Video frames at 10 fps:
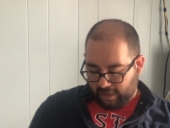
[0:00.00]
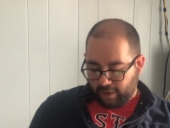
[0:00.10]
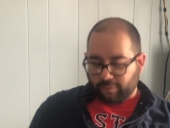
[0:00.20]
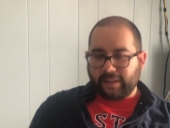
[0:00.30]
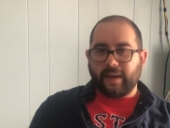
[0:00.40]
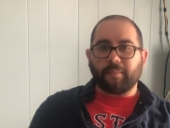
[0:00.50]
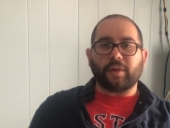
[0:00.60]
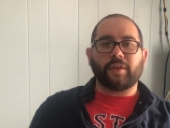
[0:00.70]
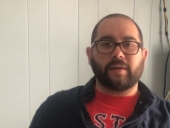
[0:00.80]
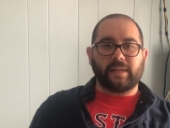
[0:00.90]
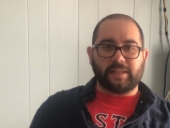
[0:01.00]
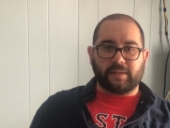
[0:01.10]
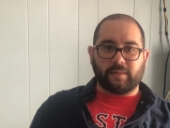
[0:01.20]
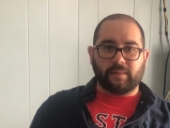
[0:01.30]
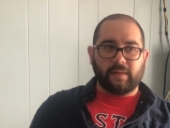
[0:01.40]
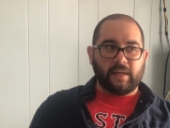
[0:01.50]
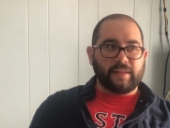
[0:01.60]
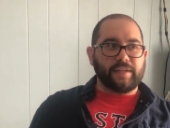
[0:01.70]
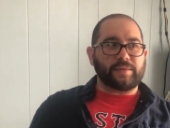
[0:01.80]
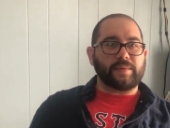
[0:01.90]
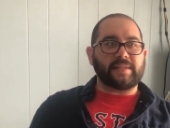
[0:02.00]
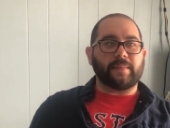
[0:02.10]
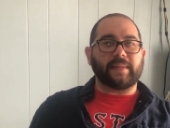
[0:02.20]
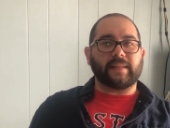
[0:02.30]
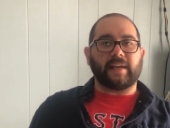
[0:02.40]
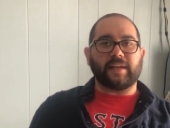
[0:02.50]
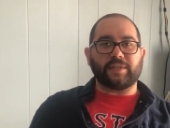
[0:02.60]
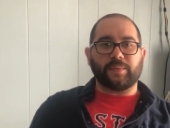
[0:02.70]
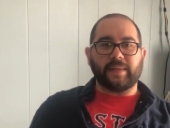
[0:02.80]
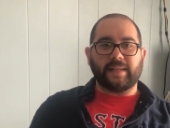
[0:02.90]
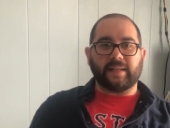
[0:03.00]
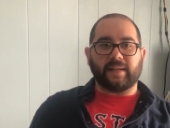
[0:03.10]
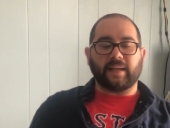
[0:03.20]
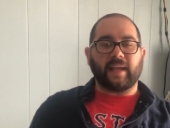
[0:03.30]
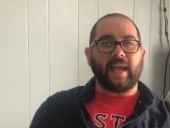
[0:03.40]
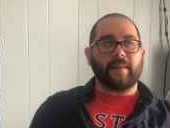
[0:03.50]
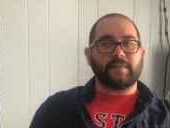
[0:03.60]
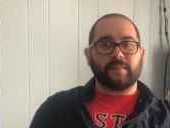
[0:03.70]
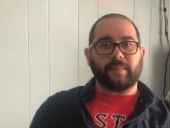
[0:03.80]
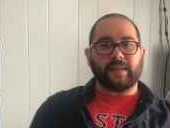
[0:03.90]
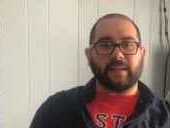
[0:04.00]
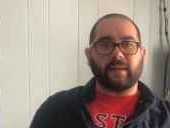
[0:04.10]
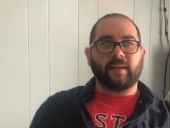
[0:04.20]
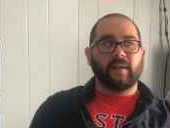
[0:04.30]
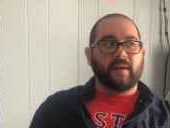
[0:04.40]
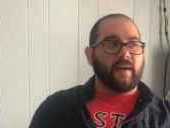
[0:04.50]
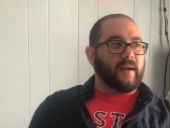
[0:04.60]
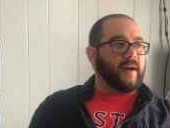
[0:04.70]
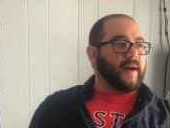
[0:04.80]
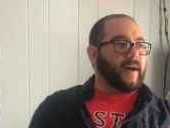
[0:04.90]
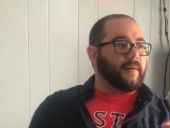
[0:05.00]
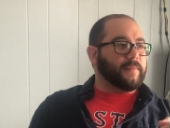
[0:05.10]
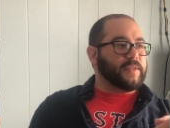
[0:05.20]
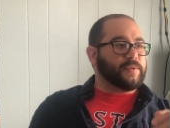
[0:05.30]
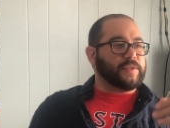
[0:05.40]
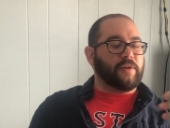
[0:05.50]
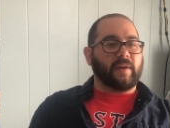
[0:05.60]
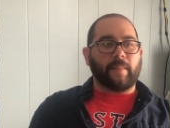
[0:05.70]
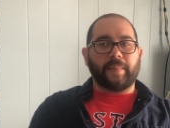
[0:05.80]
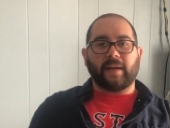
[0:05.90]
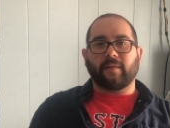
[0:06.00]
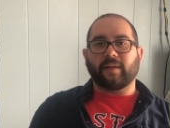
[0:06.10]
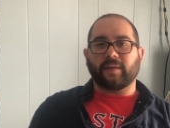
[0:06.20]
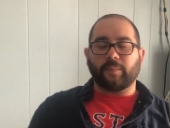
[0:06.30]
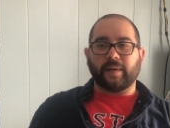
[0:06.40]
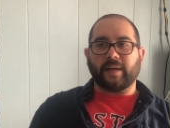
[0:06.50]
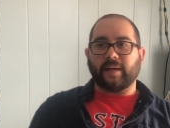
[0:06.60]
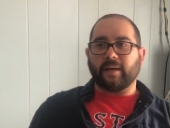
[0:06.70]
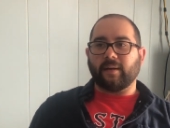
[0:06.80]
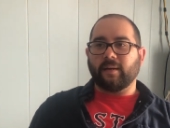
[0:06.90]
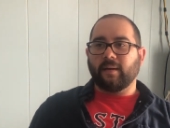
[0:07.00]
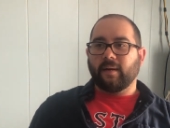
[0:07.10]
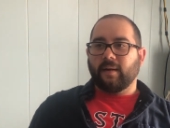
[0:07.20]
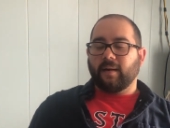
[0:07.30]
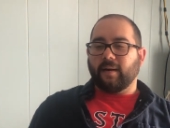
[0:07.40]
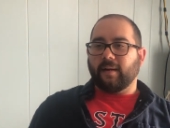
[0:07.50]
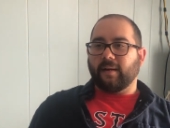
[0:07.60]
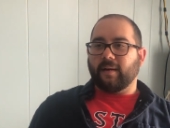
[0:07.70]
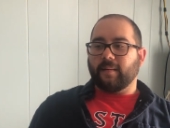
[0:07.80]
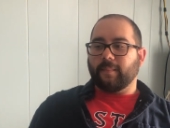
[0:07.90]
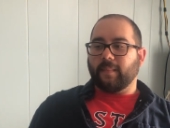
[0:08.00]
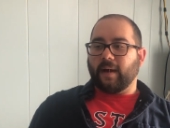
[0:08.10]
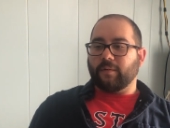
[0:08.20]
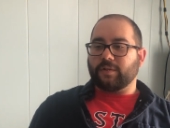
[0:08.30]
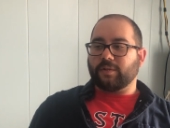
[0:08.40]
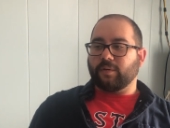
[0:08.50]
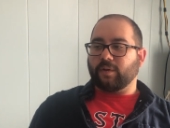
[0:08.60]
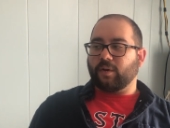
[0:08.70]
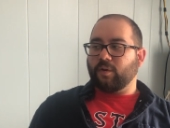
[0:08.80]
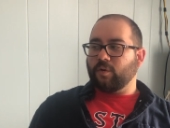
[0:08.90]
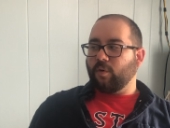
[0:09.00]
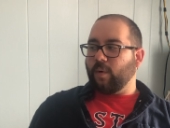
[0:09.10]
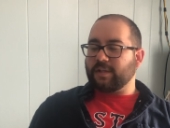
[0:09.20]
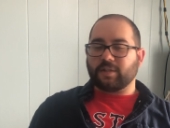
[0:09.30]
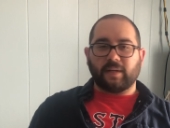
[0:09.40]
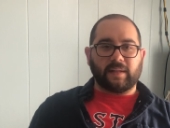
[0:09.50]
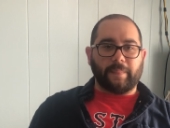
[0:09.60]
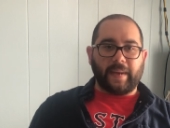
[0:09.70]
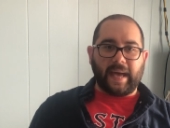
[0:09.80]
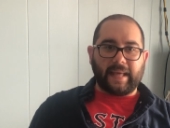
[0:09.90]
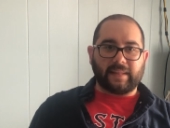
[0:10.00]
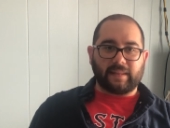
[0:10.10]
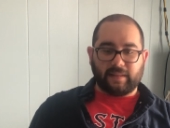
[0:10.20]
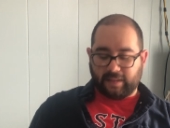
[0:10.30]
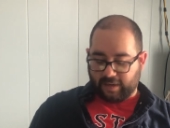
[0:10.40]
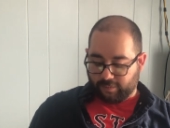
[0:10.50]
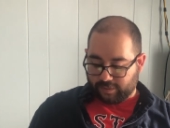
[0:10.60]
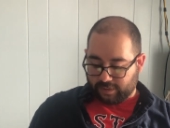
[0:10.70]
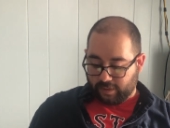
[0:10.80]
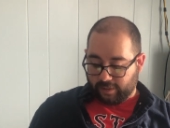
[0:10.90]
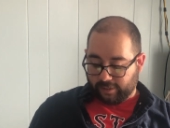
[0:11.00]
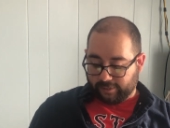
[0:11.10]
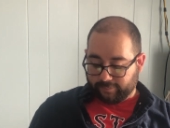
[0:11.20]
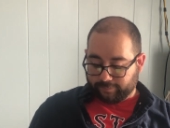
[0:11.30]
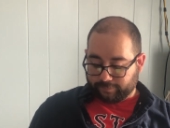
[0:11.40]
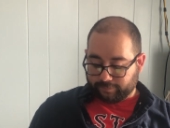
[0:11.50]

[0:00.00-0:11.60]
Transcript: I'll read number 32. This was something that I tweeted. It came to me. This was during a period where I was sort of questioning the path that I was on.